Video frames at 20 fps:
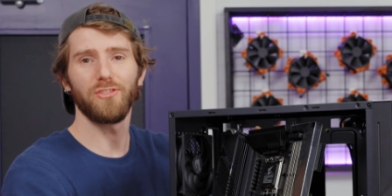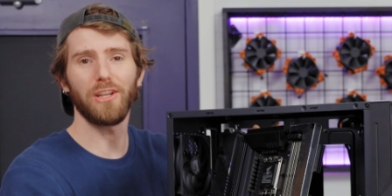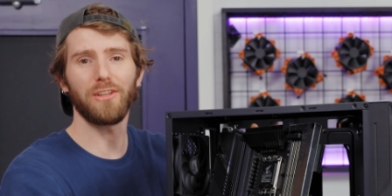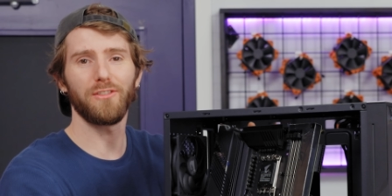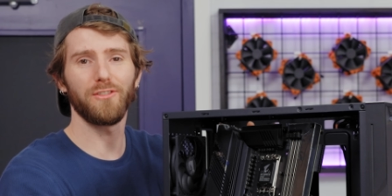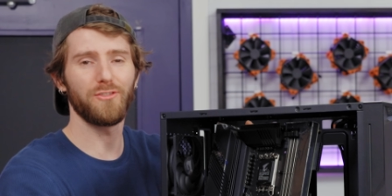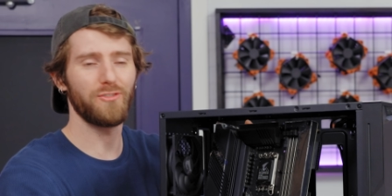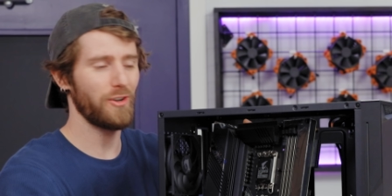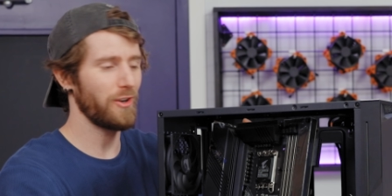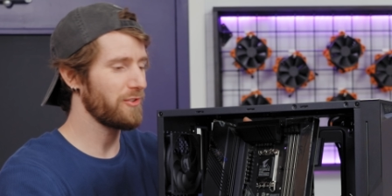Jake's
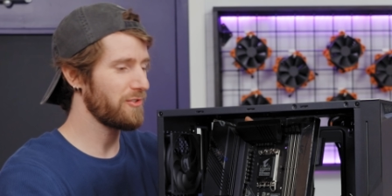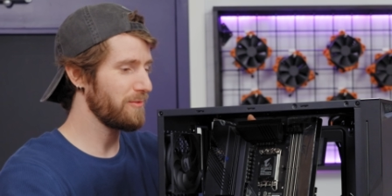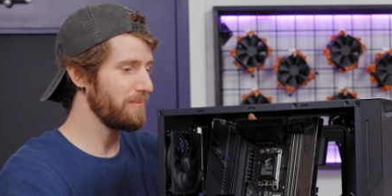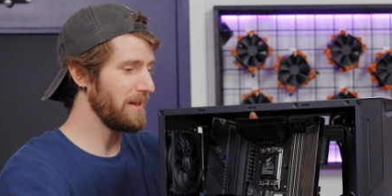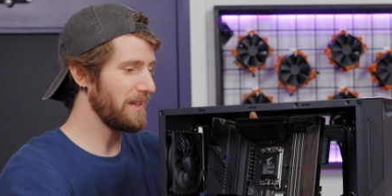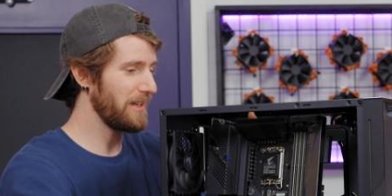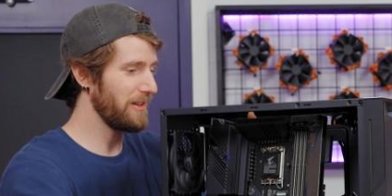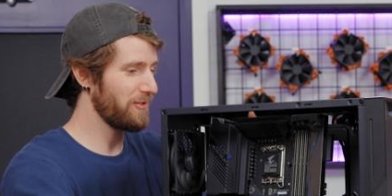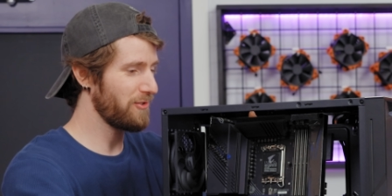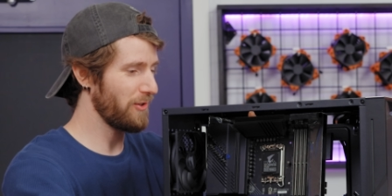in charge of
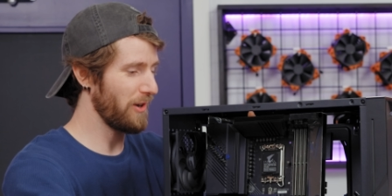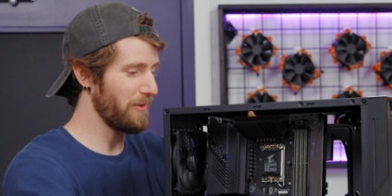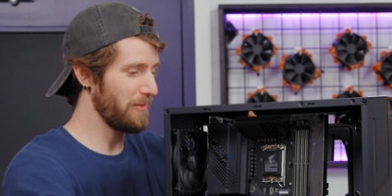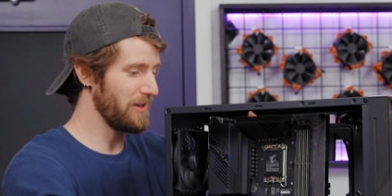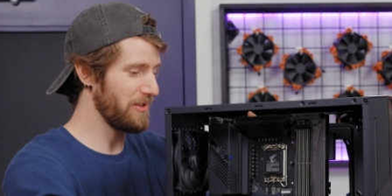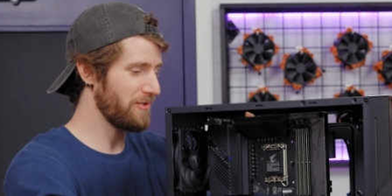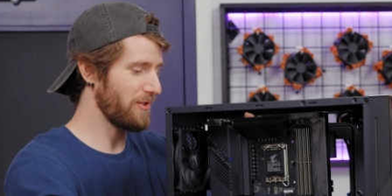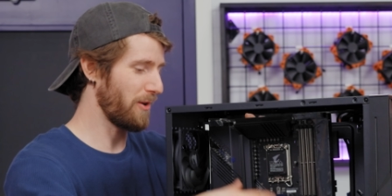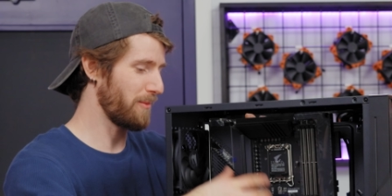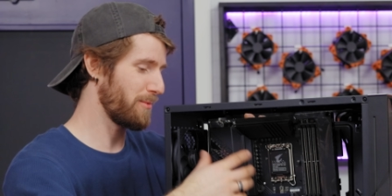making sure I
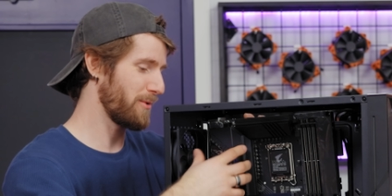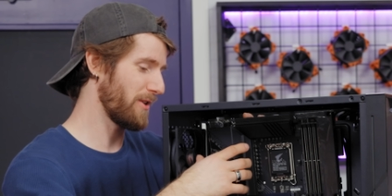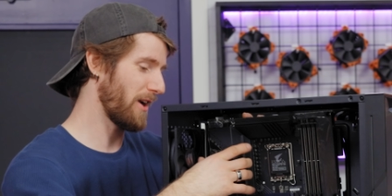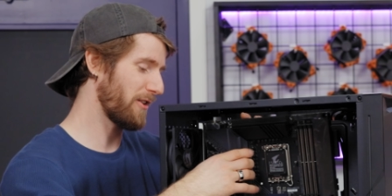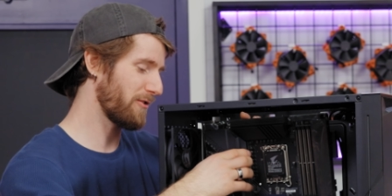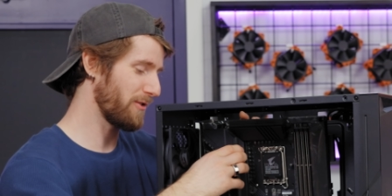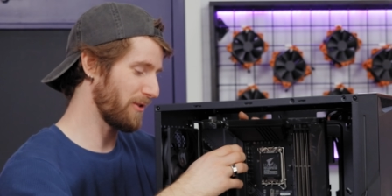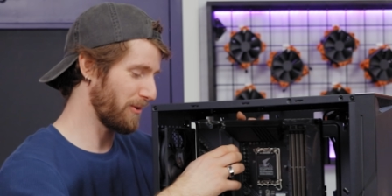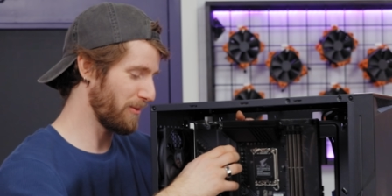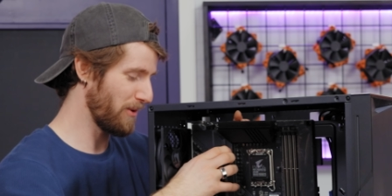reach our
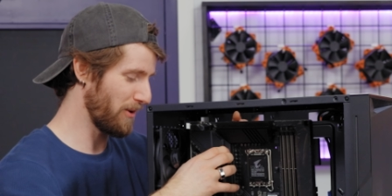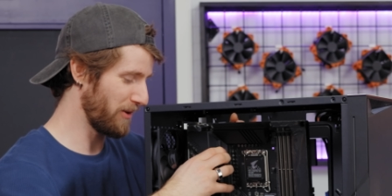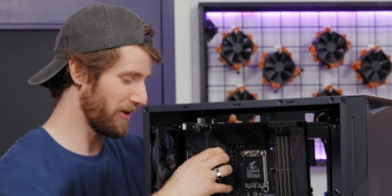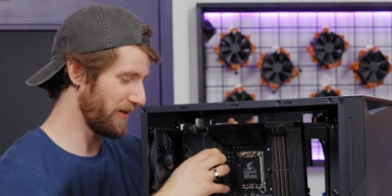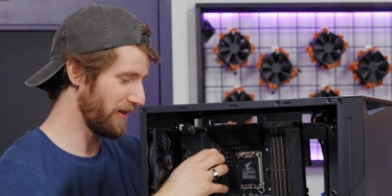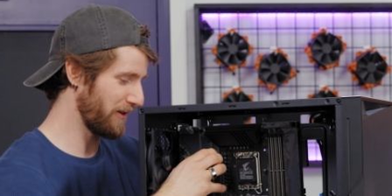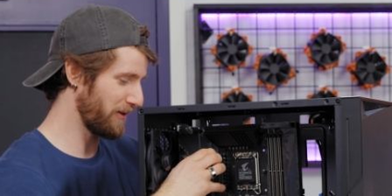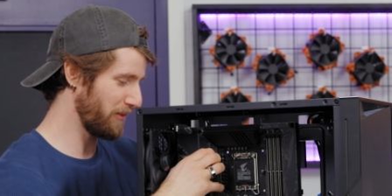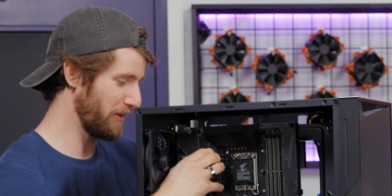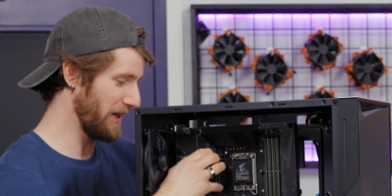production quota this